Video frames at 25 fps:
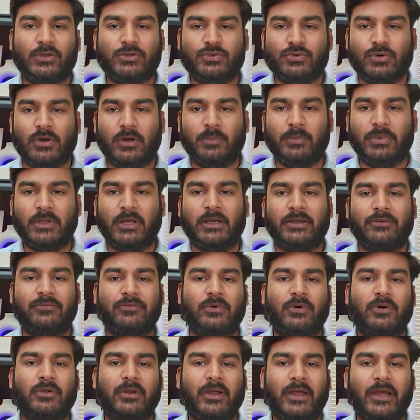to apply
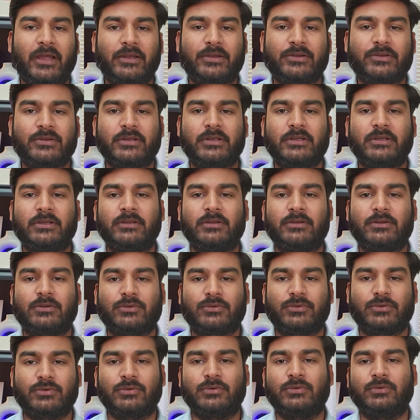for entry
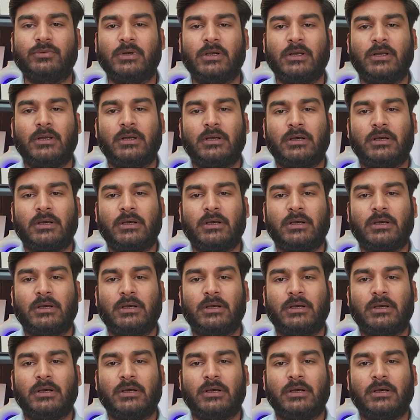through